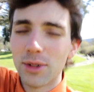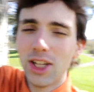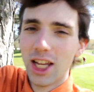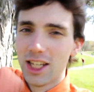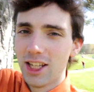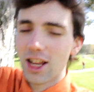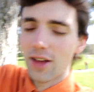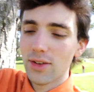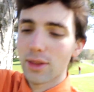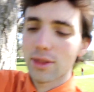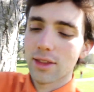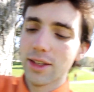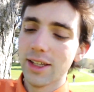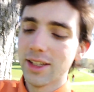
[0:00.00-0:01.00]
kidding,
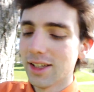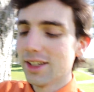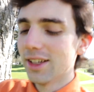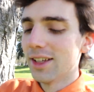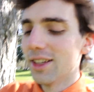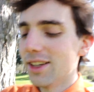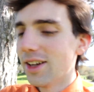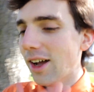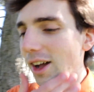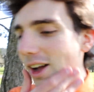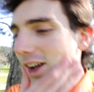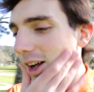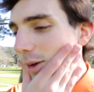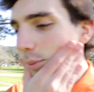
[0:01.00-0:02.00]
obviously.
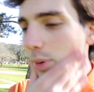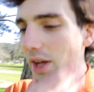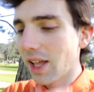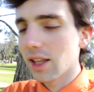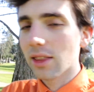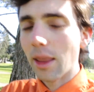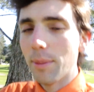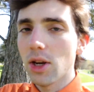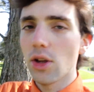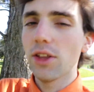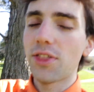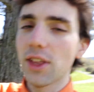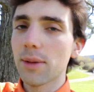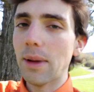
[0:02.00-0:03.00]
But let me know
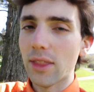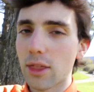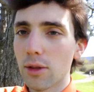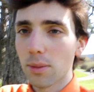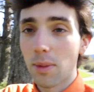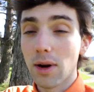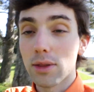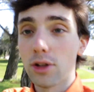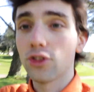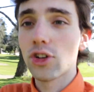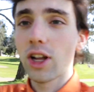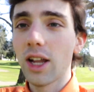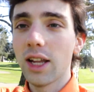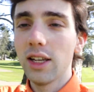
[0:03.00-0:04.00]
what you think about the Super Mario
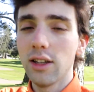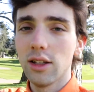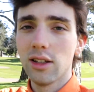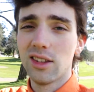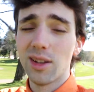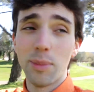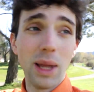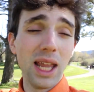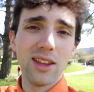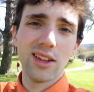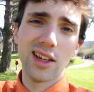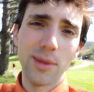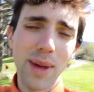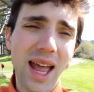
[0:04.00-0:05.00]
Sunshine
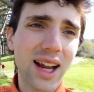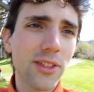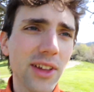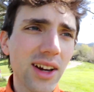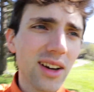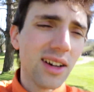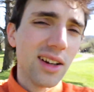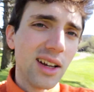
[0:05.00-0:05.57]
debate, the debacle there.